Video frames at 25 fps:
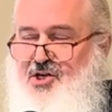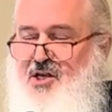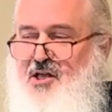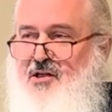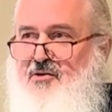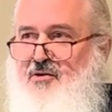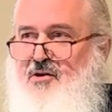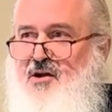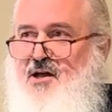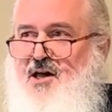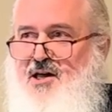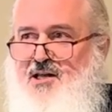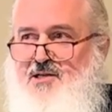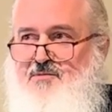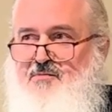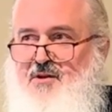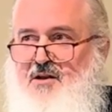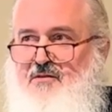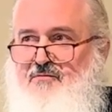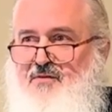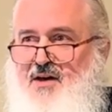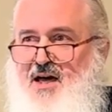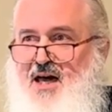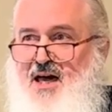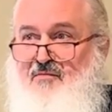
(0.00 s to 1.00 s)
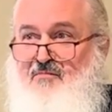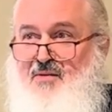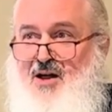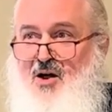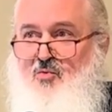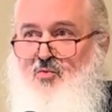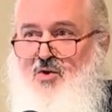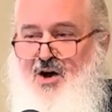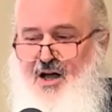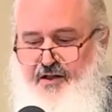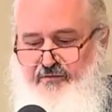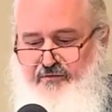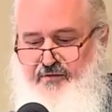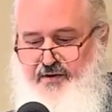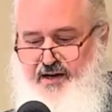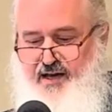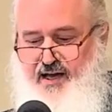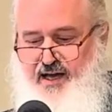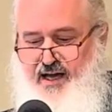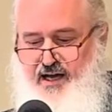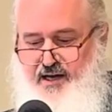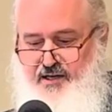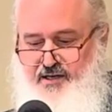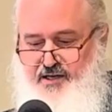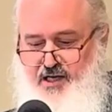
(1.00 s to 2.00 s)
she and her husband invited my wife and
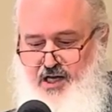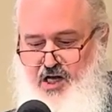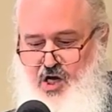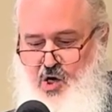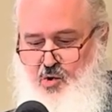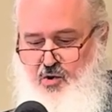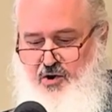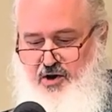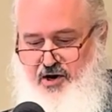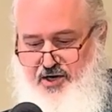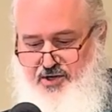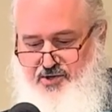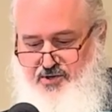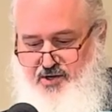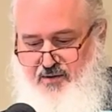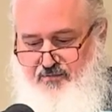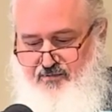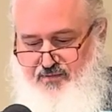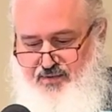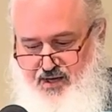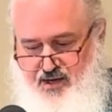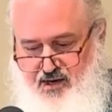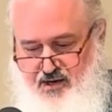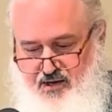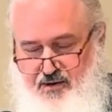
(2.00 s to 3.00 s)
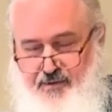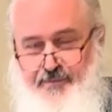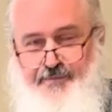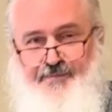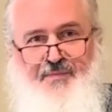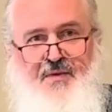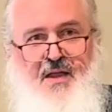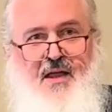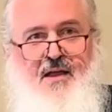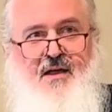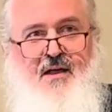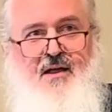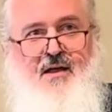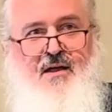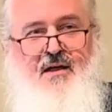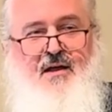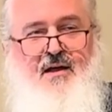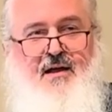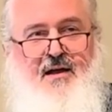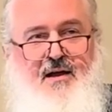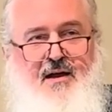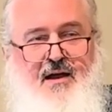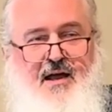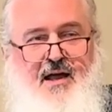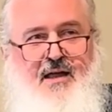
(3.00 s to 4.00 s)
I to go on a trip there.
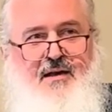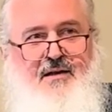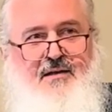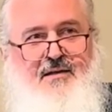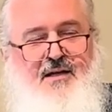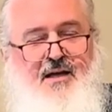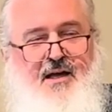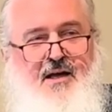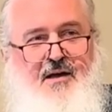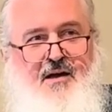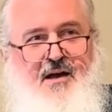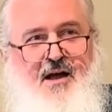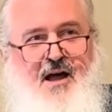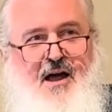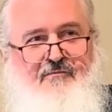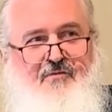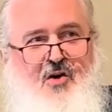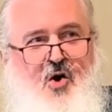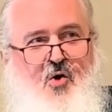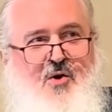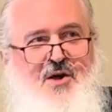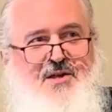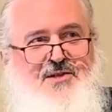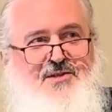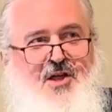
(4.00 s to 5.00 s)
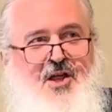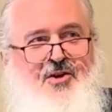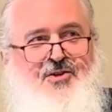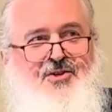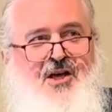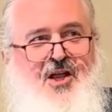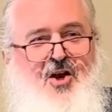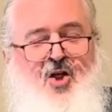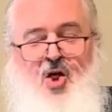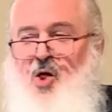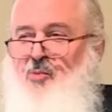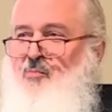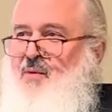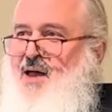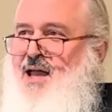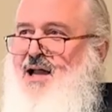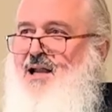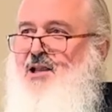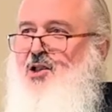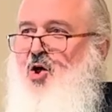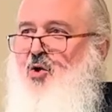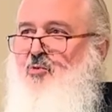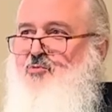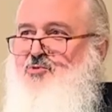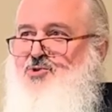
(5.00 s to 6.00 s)
And uh, I've always done, done, all my
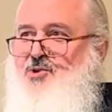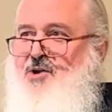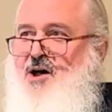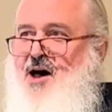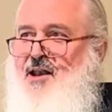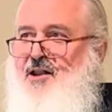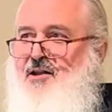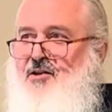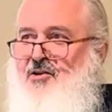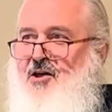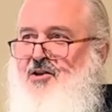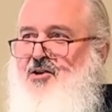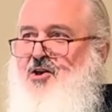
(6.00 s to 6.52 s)
globe trotting